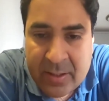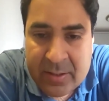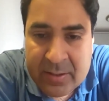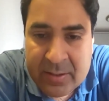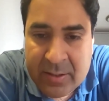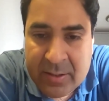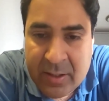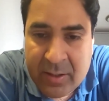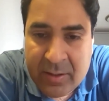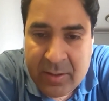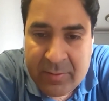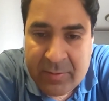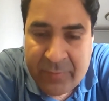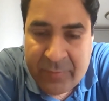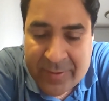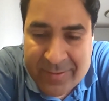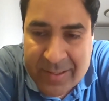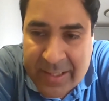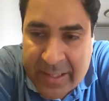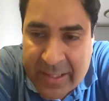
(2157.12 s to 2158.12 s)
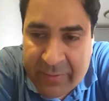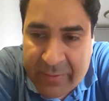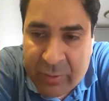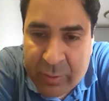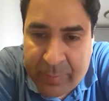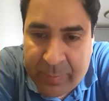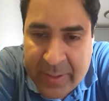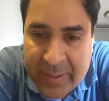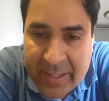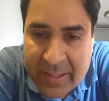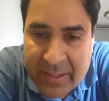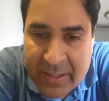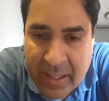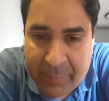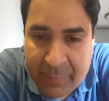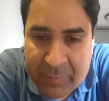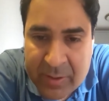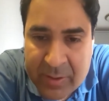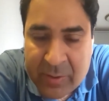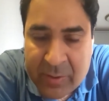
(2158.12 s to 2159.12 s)
the facility would be
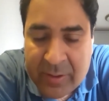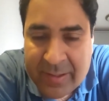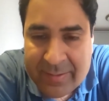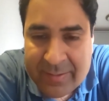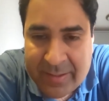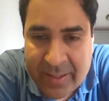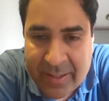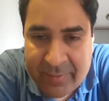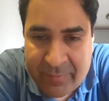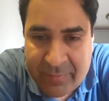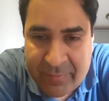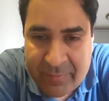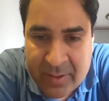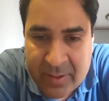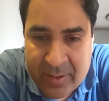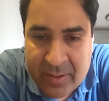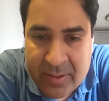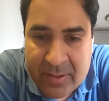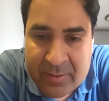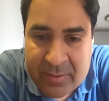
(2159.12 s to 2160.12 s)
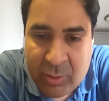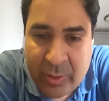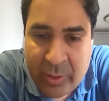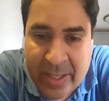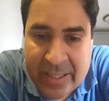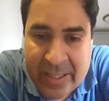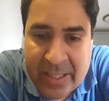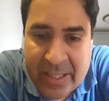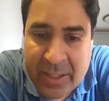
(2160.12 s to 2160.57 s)
absolutely safe. So any